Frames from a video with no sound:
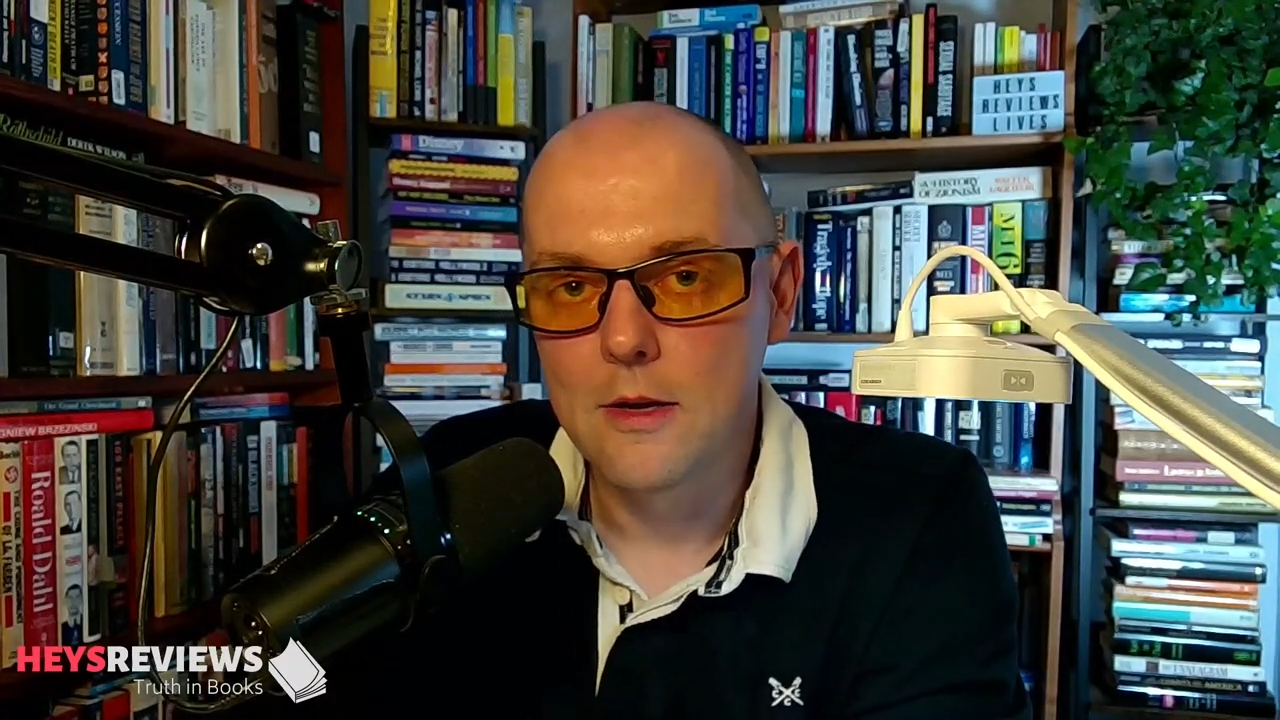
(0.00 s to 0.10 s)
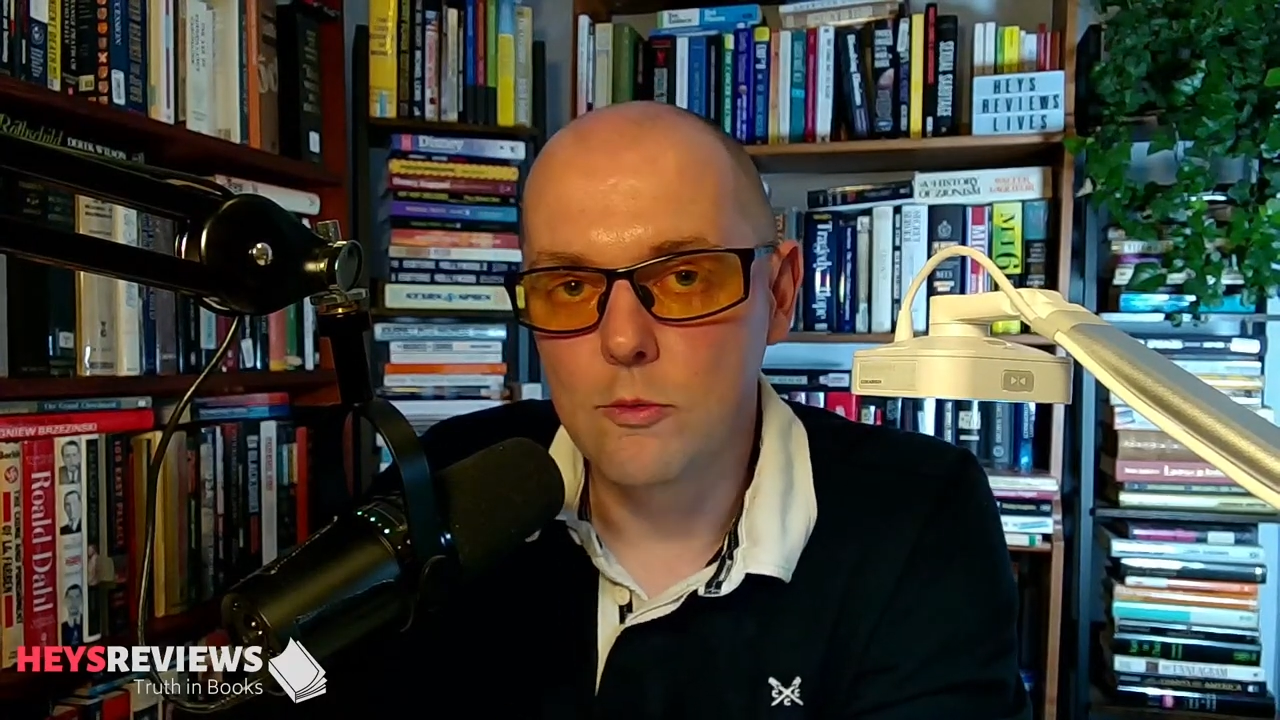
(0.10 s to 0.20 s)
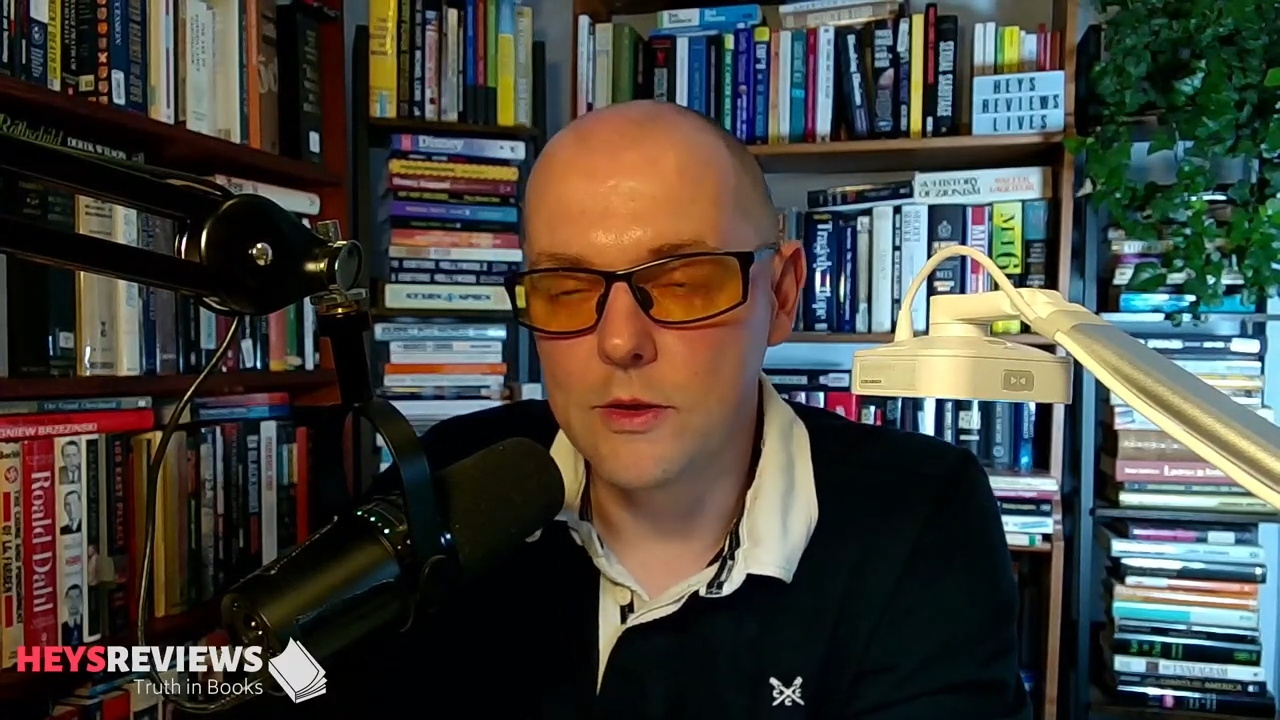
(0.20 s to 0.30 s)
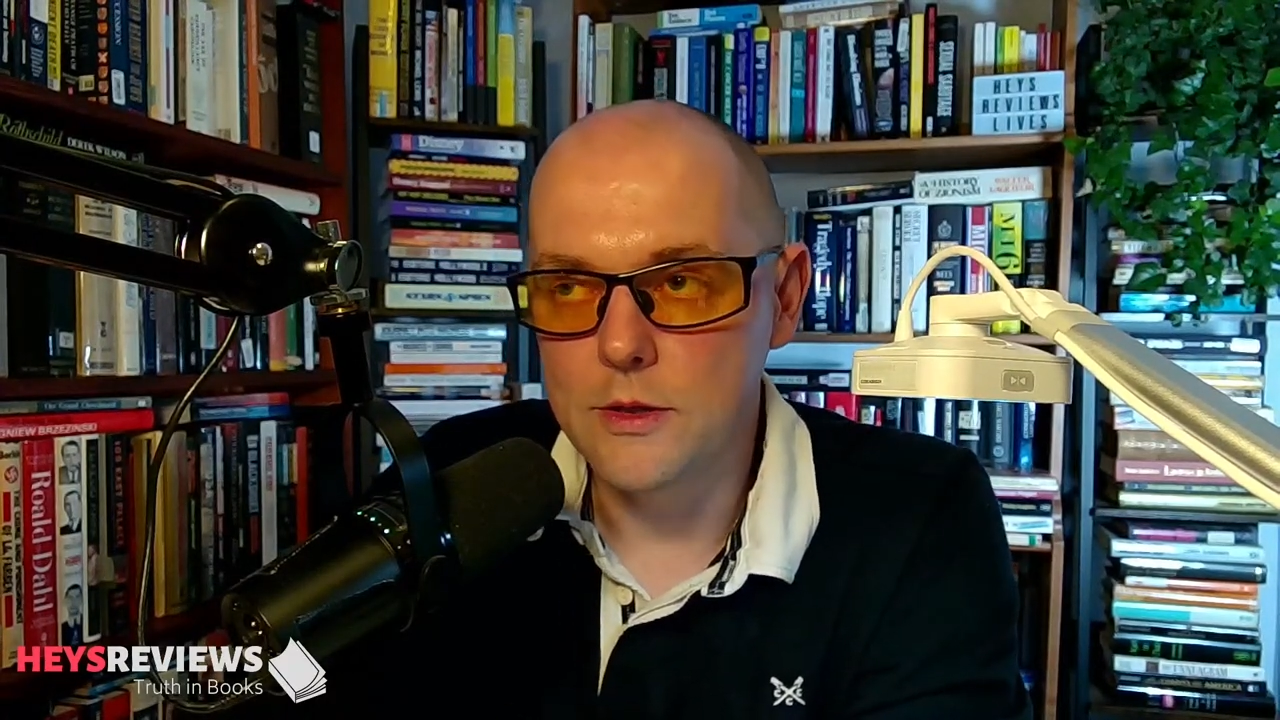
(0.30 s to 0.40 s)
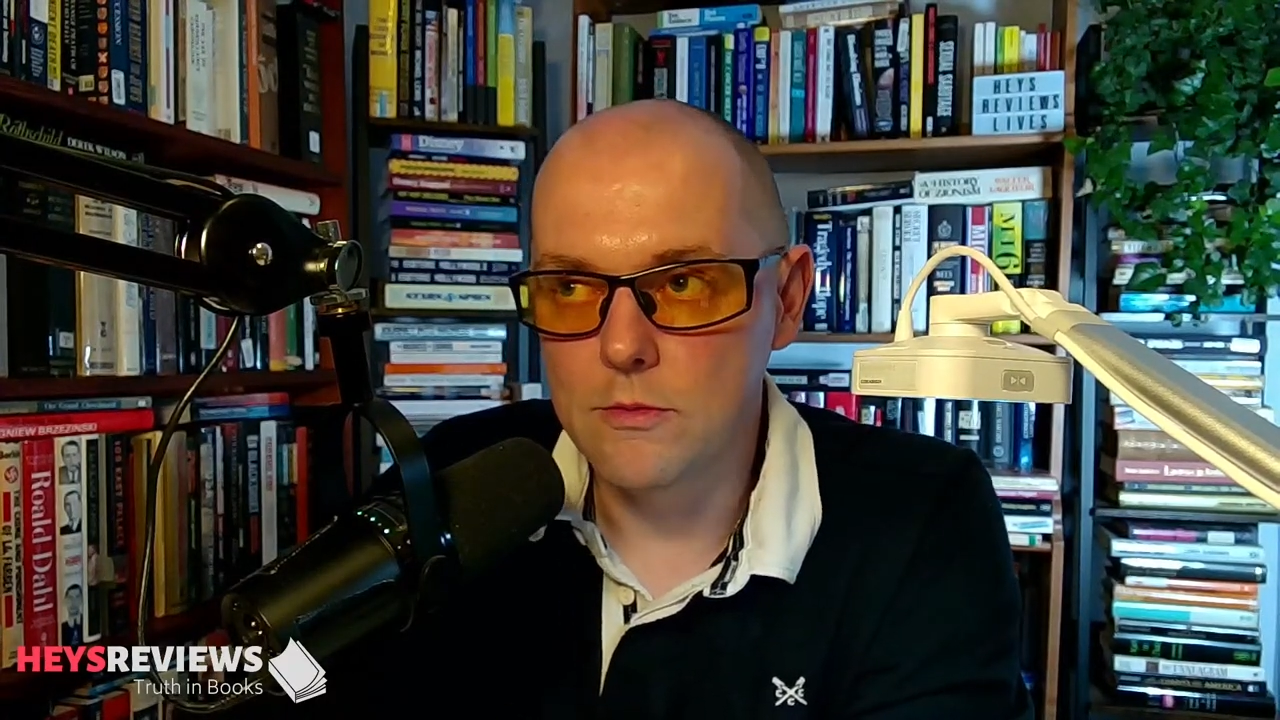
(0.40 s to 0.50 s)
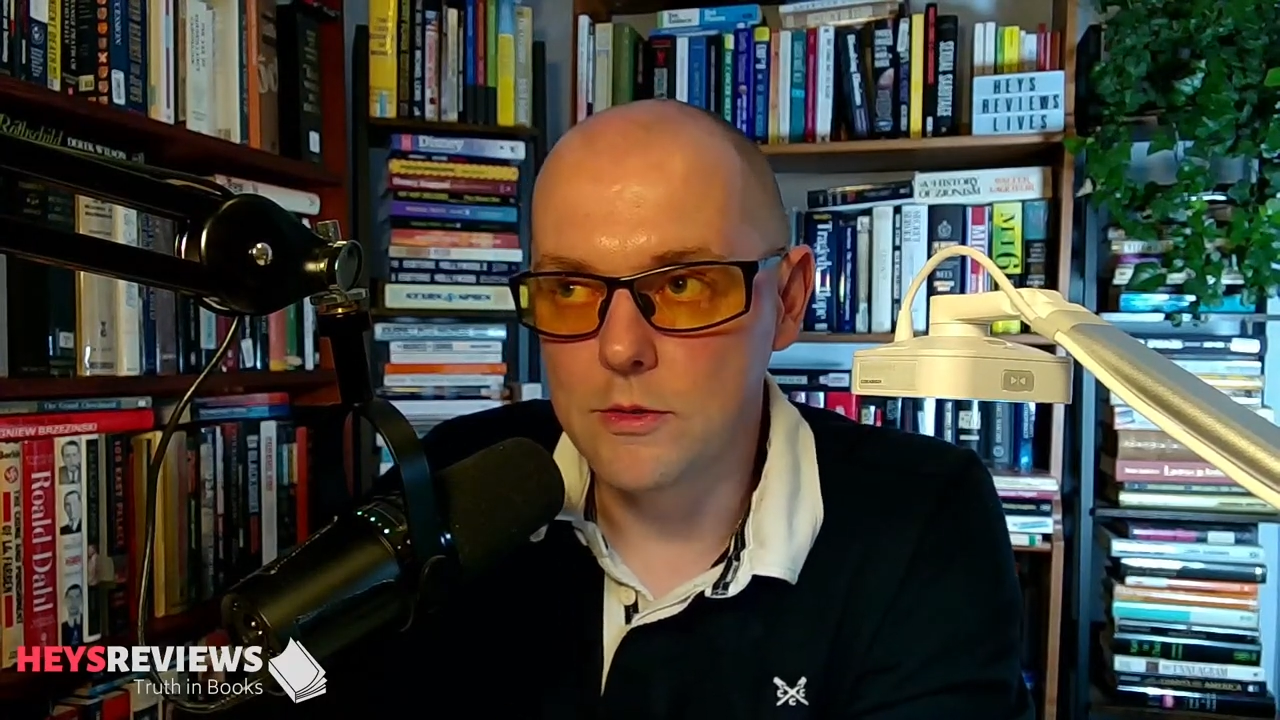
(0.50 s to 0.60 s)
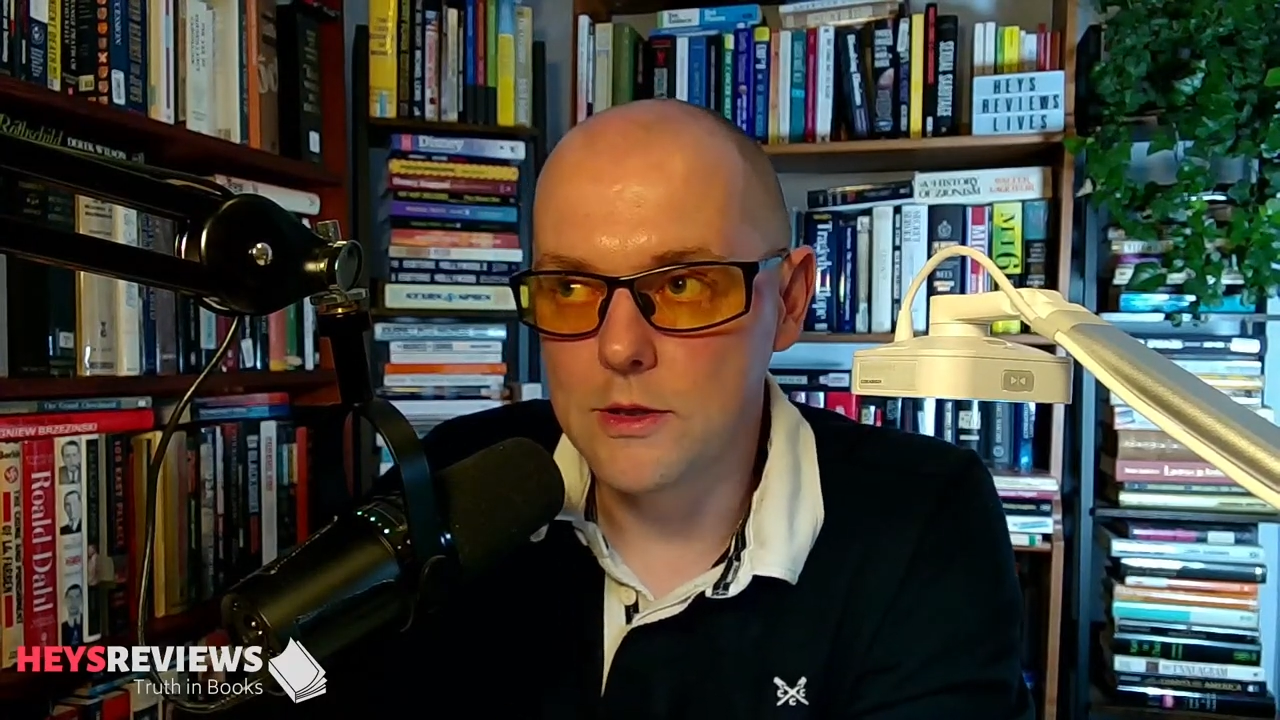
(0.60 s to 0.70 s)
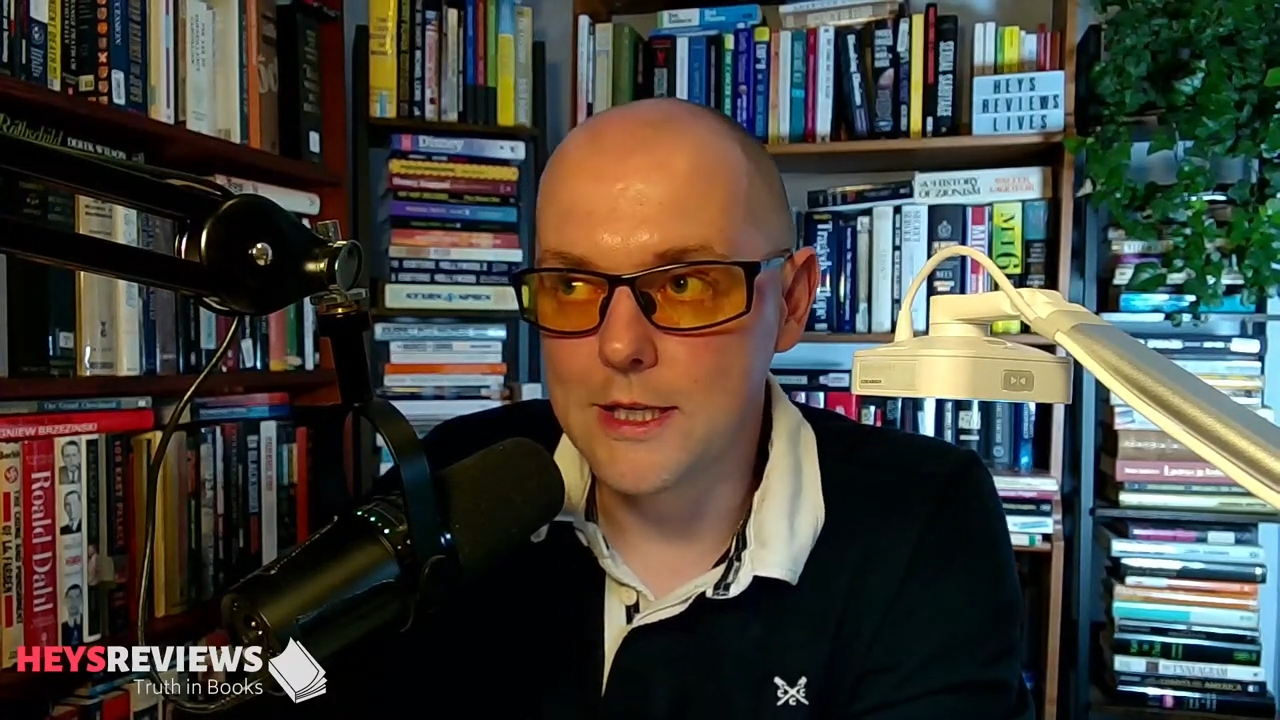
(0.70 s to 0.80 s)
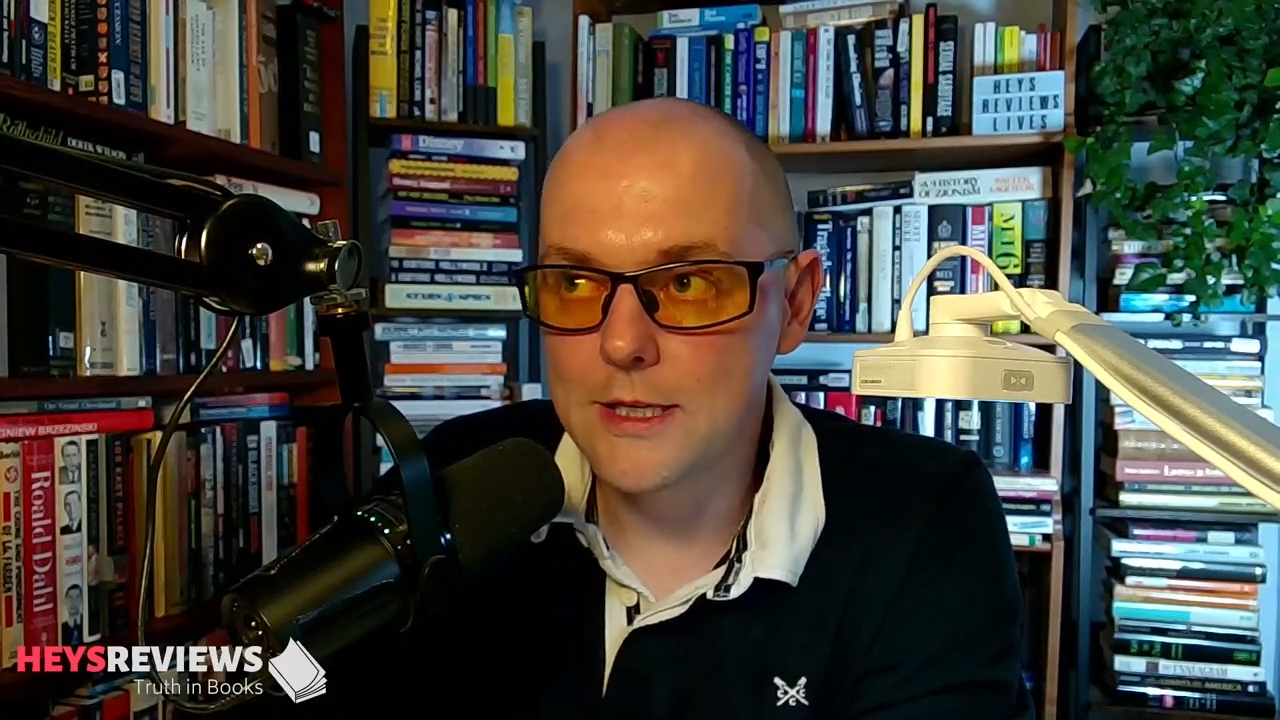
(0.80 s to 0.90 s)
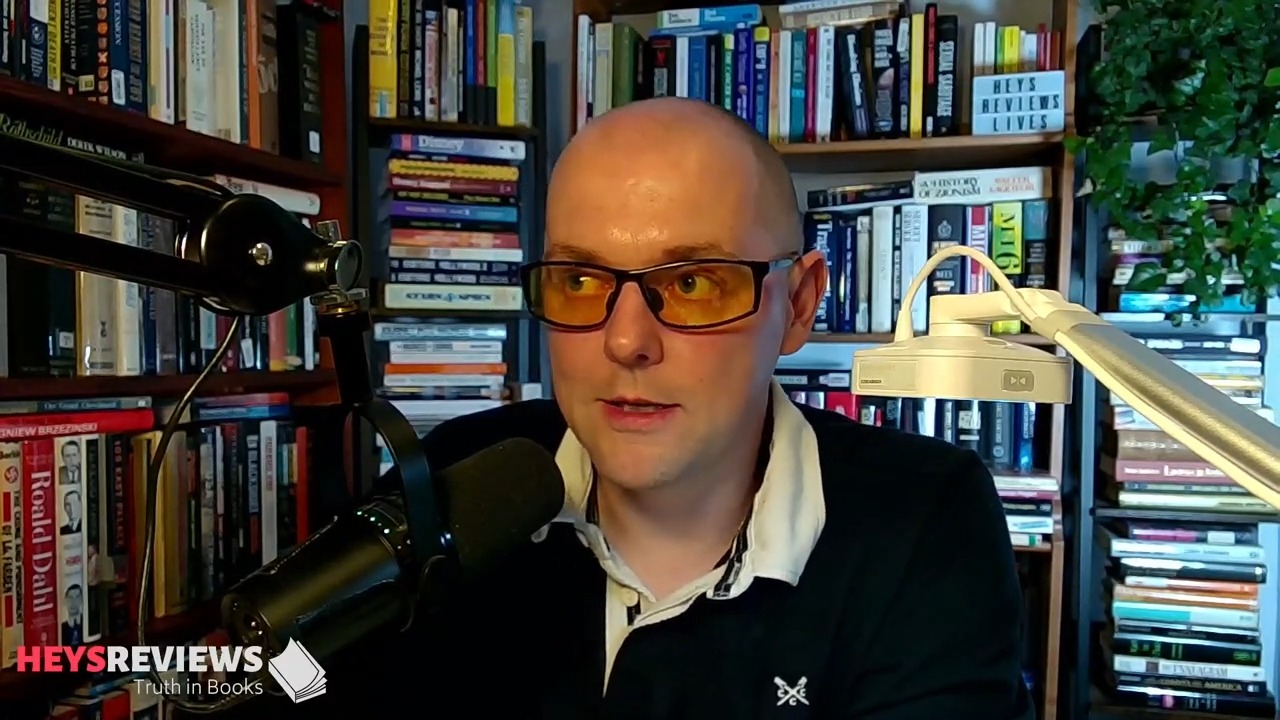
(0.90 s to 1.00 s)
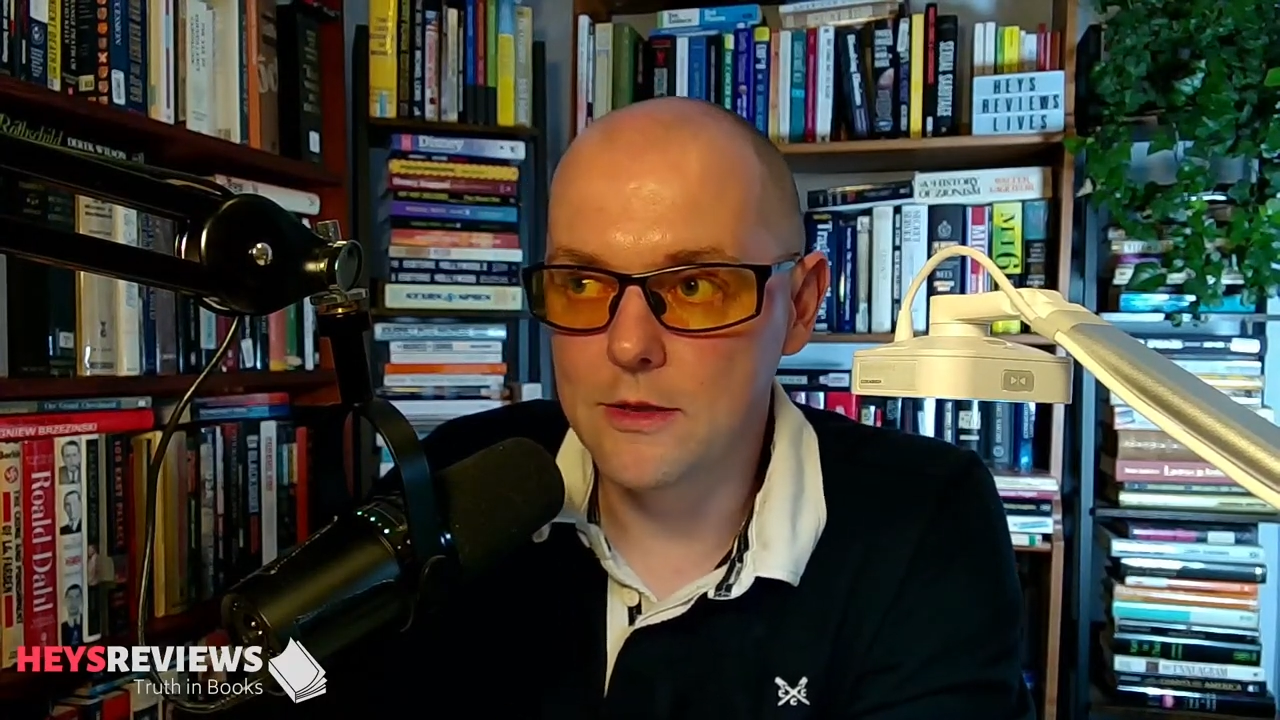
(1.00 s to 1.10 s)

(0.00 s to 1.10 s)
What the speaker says: was listening